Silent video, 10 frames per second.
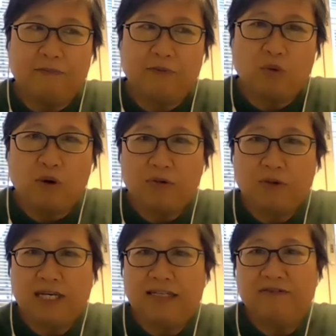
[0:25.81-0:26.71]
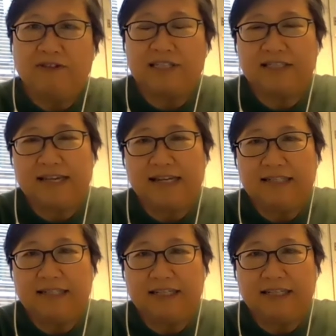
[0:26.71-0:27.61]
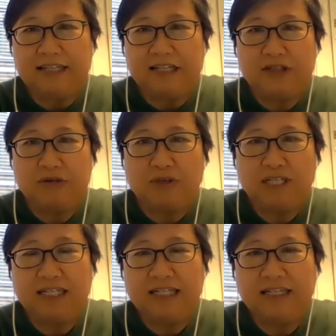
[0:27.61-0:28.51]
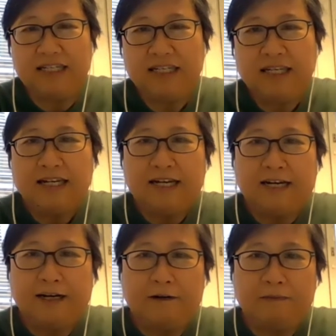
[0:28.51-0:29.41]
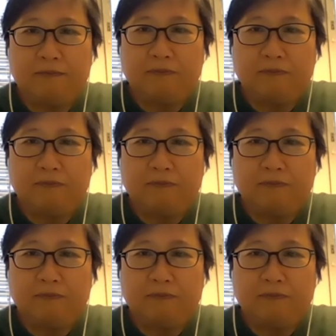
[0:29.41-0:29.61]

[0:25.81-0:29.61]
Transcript: What we are investigating is really um,